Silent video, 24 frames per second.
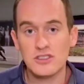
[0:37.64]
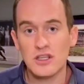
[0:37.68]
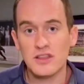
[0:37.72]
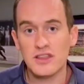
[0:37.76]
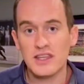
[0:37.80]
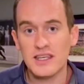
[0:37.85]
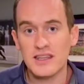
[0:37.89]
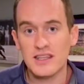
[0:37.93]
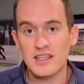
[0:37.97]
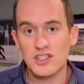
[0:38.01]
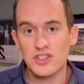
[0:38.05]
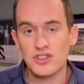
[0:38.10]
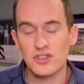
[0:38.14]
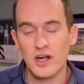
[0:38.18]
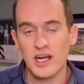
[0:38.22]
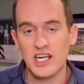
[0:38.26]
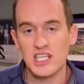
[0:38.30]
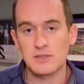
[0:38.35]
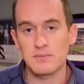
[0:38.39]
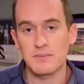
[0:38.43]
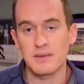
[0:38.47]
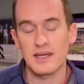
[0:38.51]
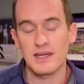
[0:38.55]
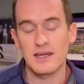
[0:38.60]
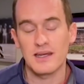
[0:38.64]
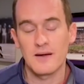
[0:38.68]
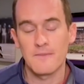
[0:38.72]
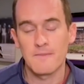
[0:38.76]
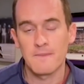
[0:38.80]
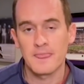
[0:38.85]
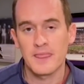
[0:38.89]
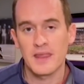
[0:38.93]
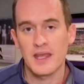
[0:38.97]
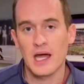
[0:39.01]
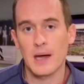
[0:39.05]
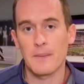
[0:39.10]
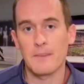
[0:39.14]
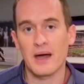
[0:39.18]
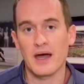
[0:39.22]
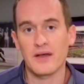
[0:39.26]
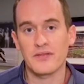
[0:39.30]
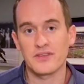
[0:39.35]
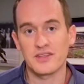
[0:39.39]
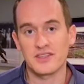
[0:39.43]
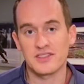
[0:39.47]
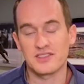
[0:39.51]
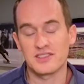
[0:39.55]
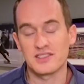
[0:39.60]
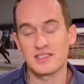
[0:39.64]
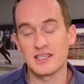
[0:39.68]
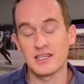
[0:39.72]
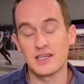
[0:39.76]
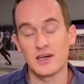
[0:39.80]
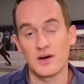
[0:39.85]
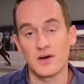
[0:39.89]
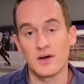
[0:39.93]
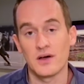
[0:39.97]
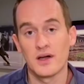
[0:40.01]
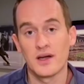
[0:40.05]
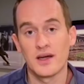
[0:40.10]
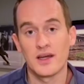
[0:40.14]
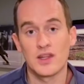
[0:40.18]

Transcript: the thing that strikes me about this deal.